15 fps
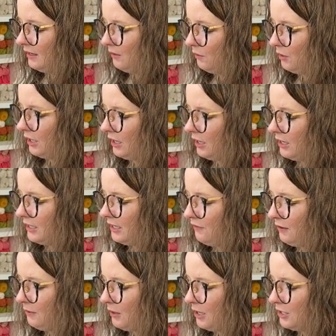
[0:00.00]
Working on a
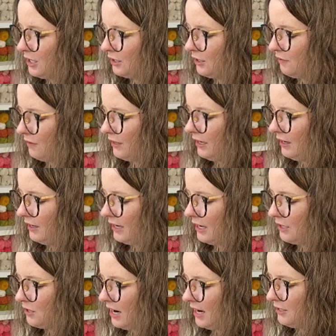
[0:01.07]
different project over here, and I
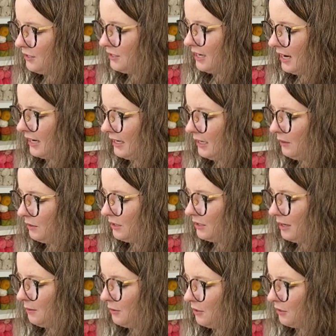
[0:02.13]
tried your technique with a
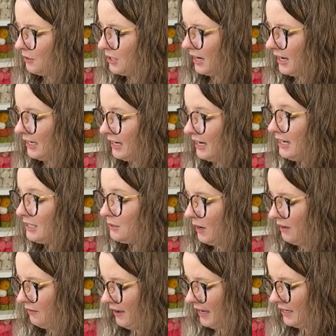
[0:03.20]
double crochet, and it is
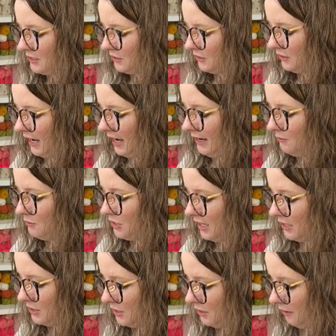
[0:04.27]
way faster. Game
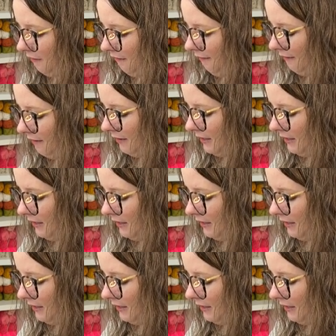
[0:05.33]
changer, huh?